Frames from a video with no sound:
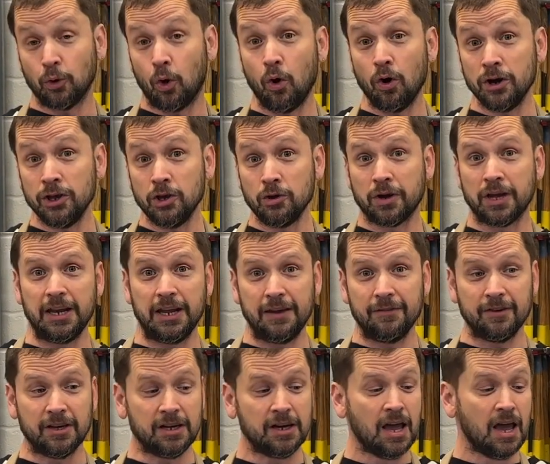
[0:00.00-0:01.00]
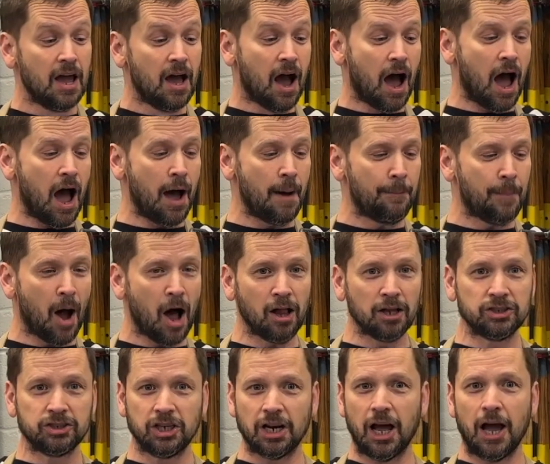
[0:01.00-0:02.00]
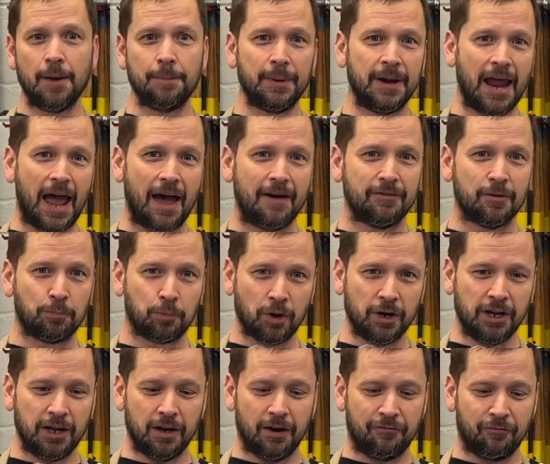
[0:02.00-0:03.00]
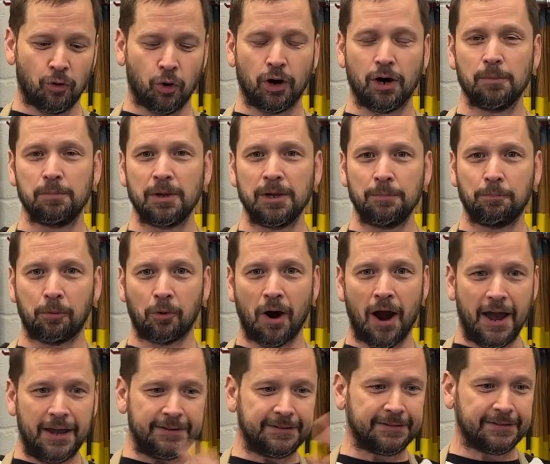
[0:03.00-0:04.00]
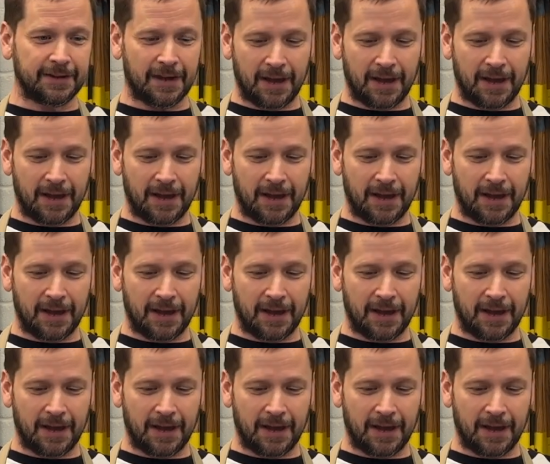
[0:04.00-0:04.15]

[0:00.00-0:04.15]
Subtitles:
or you could even polish it up and have a pretty affordably priced